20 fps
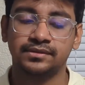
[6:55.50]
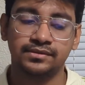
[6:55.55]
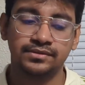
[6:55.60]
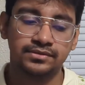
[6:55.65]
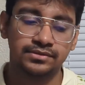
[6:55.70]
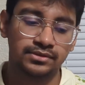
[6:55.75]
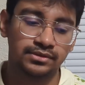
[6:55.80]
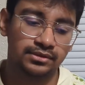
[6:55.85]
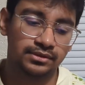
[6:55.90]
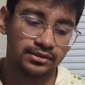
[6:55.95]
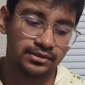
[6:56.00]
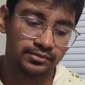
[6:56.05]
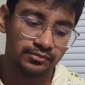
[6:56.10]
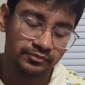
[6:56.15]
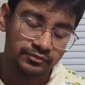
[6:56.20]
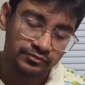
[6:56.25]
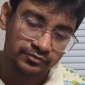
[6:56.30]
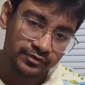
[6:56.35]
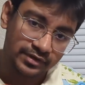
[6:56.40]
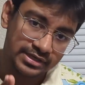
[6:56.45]
So
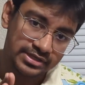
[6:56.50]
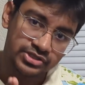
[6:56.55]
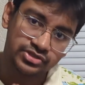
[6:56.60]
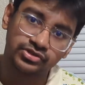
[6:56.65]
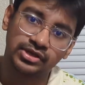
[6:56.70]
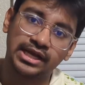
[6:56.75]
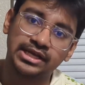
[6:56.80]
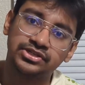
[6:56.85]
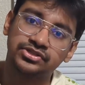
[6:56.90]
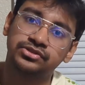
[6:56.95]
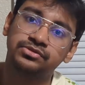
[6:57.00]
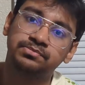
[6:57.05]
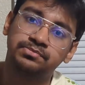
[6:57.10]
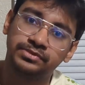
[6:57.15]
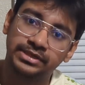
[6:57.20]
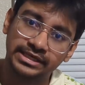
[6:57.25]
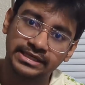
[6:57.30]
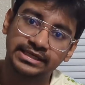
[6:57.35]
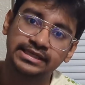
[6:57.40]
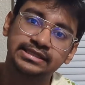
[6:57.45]
first try to
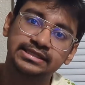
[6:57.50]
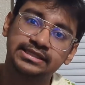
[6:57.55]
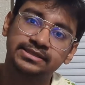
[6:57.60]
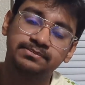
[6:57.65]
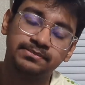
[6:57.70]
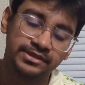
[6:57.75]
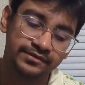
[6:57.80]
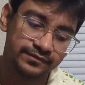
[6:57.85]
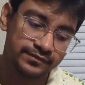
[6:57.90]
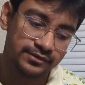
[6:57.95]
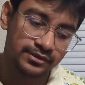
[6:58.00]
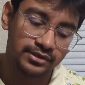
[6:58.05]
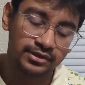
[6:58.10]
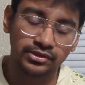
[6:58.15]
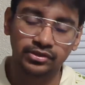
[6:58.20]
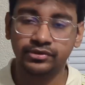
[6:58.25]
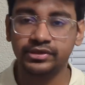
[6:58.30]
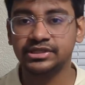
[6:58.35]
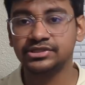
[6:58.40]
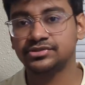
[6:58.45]
predict before
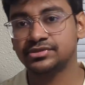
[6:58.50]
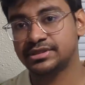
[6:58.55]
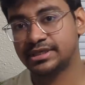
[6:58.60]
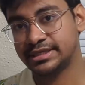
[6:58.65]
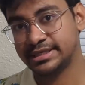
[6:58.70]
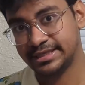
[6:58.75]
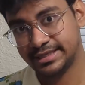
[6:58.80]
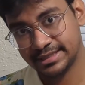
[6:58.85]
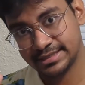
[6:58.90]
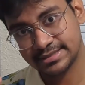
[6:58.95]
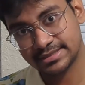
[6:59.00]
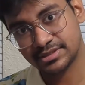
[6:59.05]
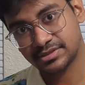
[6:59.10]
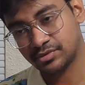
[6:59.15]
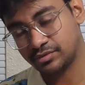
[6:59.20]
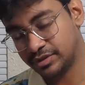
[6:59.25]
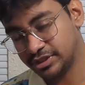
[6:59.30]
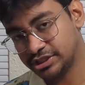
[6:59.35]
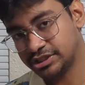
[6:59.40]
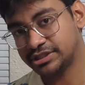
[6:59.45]
going to the next
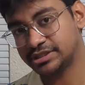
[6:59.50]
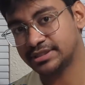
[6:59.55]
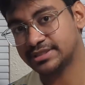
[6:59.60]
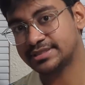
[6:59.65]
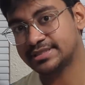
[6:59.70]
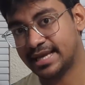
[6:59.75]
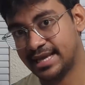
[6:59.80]
question's